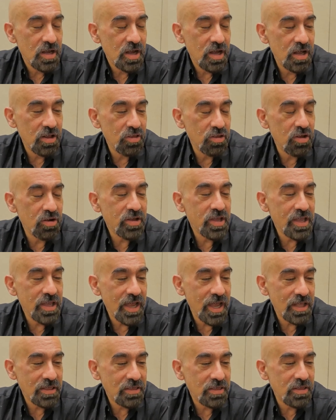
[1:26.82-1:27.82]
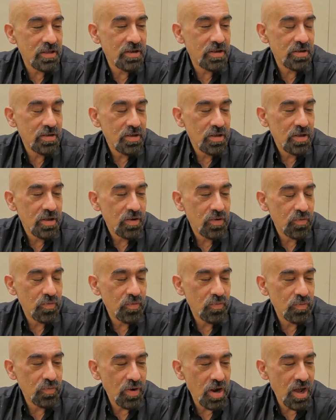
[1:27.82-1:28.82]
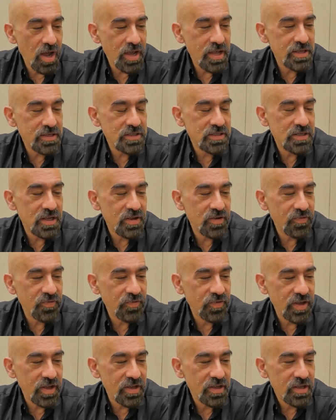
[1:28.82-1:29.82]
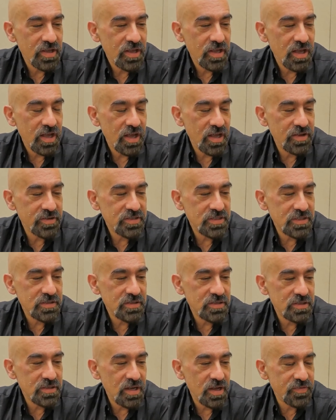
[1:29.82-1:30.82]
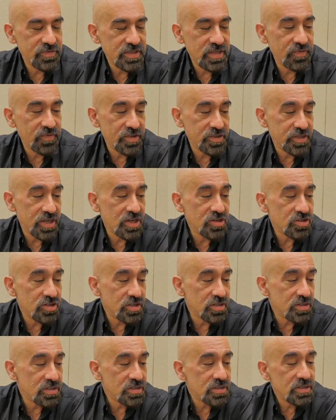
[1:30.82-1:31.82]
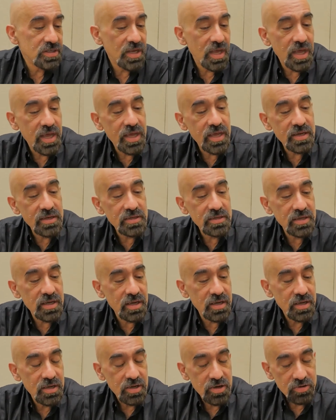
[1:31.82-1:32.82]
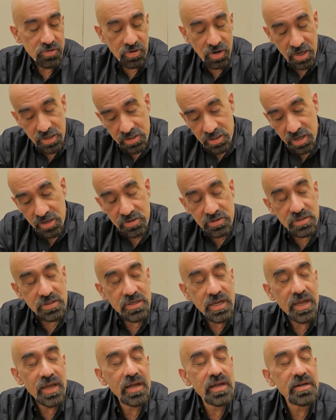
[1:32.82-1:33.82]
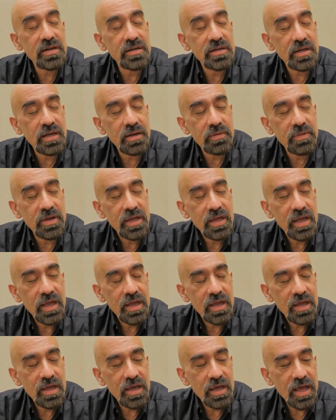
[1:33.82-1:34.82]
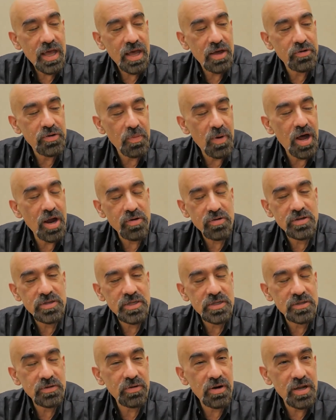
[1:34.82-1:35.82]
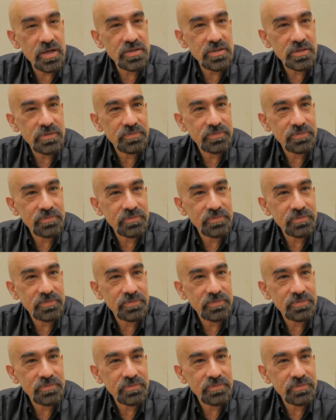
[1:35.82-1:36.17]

looking at the rise of civilizations and trying to understand how democracies arise.